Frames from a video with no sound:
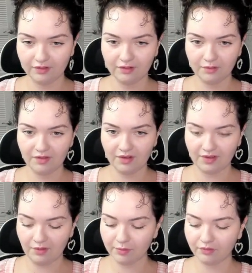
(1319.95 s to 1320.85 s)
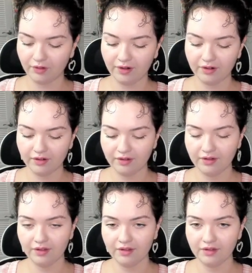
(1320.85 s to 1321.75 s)
I don't think we've gotten that one before.
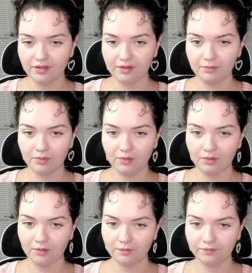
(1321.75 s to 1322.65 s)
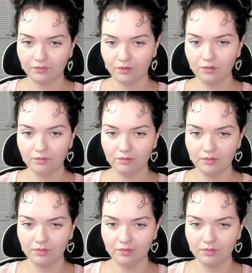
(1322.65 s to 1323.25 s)
Impole. Oop.